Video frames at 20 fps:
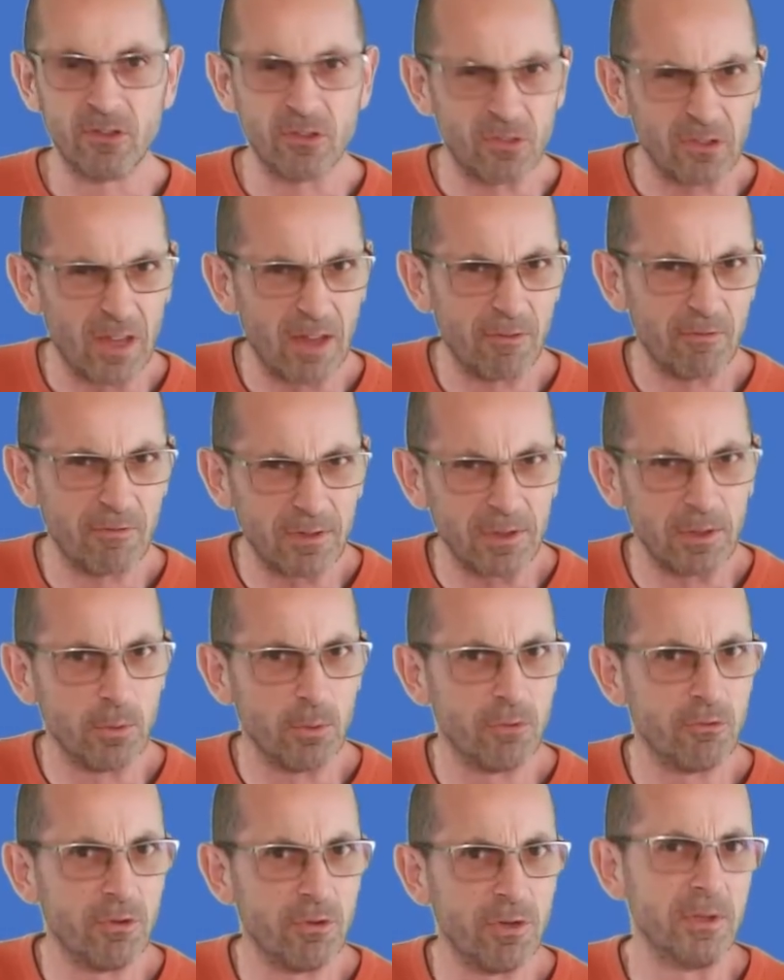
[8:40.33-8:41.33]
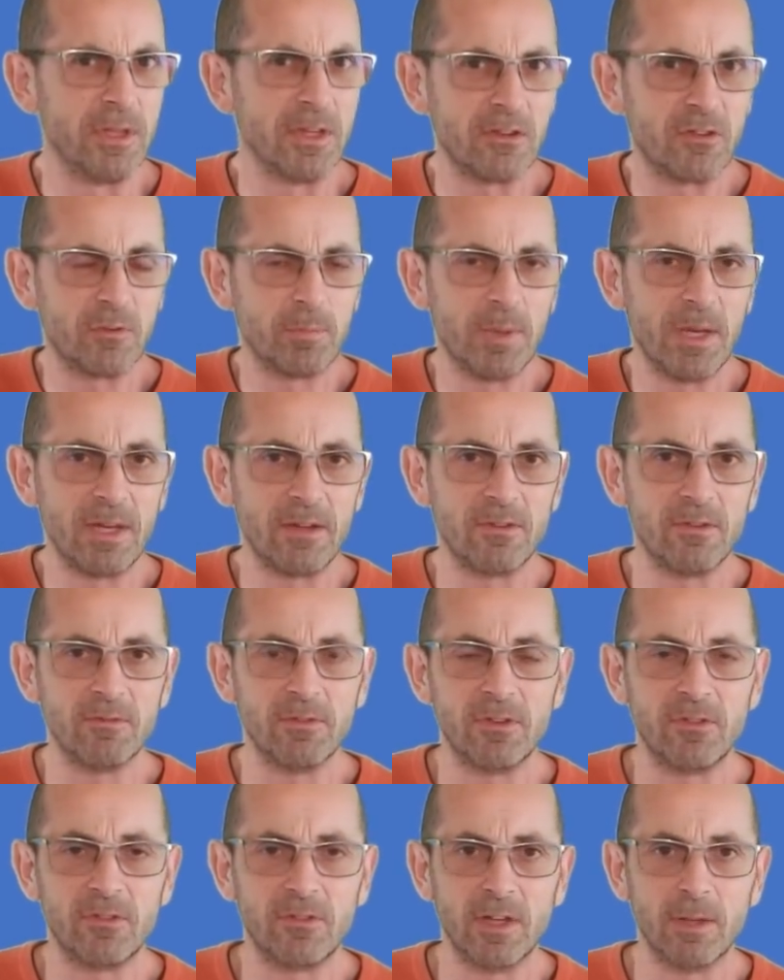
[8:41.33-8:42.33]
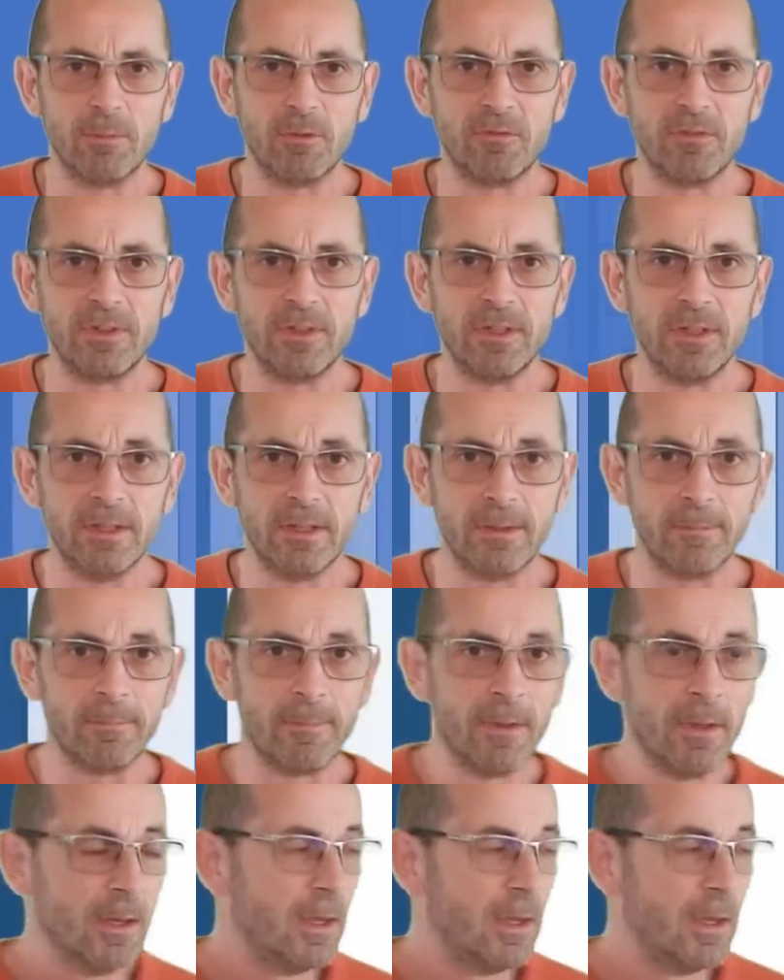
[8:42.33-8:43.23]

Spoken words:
as I think you would really expect at this time of the year.